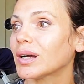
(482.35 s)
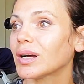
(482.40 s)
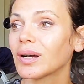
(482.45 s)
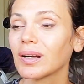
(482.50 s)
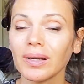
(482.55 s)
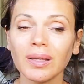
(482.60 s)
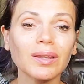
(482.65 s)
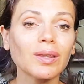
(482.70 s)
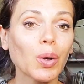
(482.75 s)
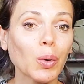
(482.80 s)

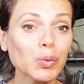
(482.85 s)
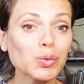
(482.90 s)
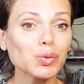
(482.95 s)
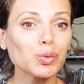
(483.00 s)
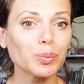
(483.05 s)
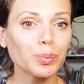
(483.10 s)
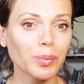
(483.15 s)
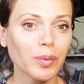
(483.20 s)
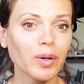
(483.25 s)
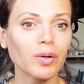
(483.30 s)
and
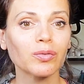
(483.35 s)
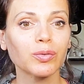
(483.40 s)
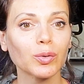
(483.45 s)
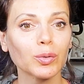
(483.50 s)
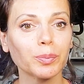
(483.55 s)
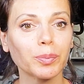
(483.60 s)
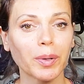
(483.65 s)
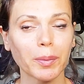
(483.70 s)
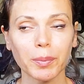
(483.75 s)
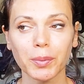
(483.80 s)
also
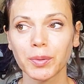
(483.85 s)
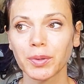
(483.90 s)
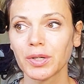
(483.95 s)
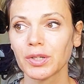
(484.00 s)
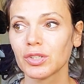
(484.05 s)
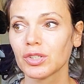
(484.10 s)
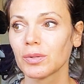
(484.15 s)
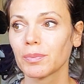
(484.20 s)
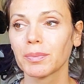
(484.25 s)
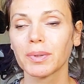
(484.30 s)
food
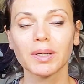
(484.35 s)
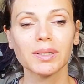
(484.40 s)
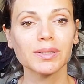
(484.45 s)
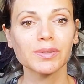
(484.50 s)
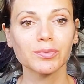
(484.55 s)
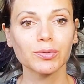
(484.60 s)
preparation because